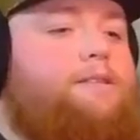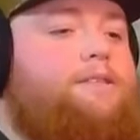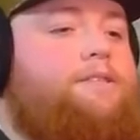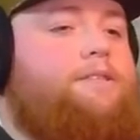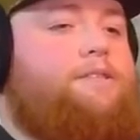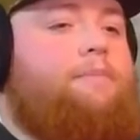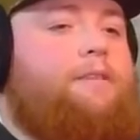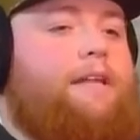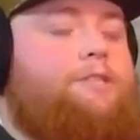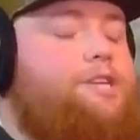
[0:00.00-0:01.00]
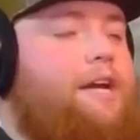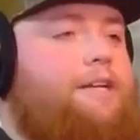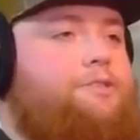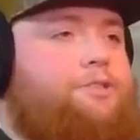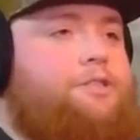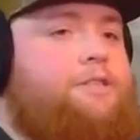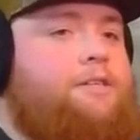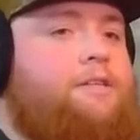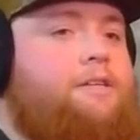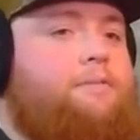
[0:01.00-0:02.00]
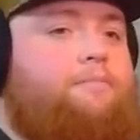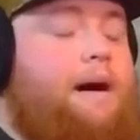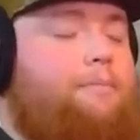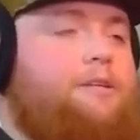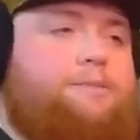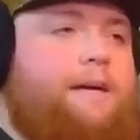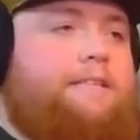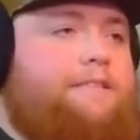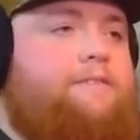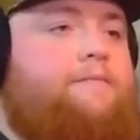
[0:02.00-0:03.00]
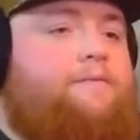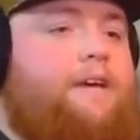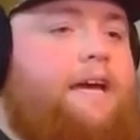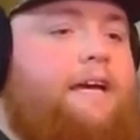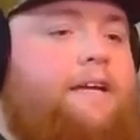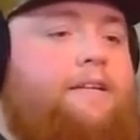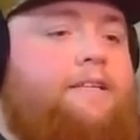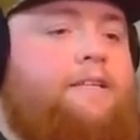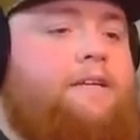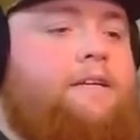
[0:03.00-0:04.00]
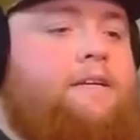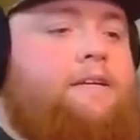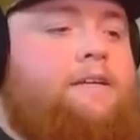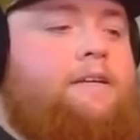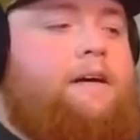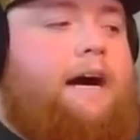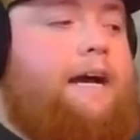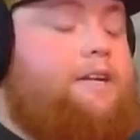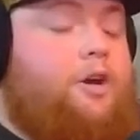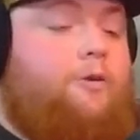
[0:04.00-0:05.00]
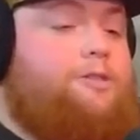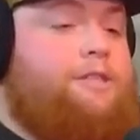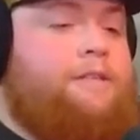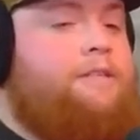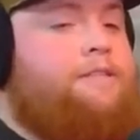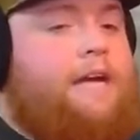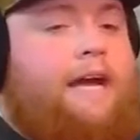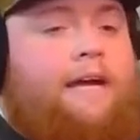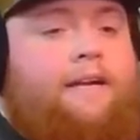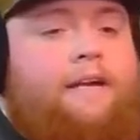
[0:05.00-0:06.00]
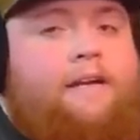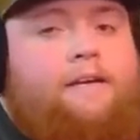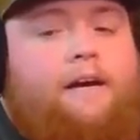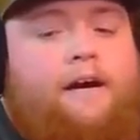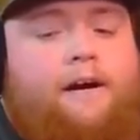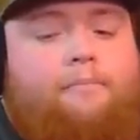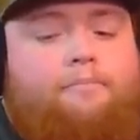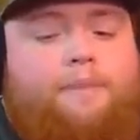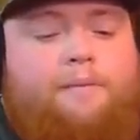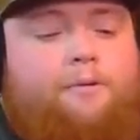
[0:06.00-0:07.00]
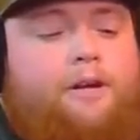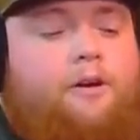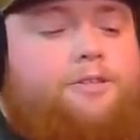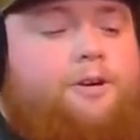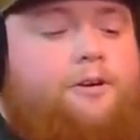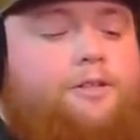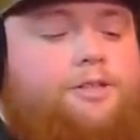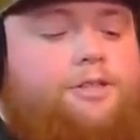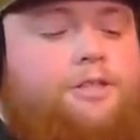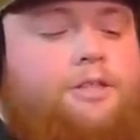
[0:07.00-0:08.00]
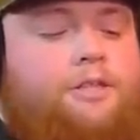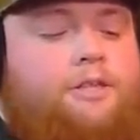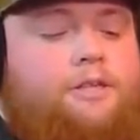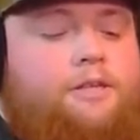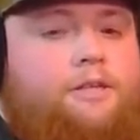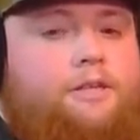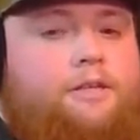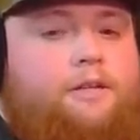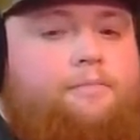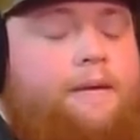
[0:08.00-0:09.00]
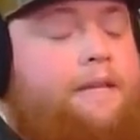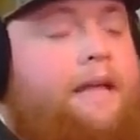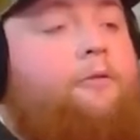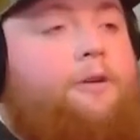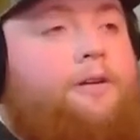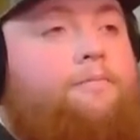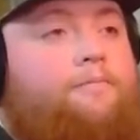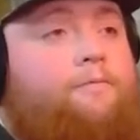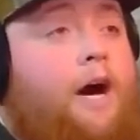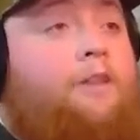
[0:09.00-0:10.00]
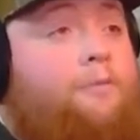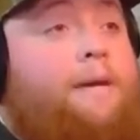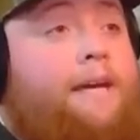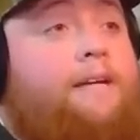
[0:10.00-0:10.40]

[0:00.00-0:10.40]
something that changed my perspective. And I had coaches and people in our church, men that would father me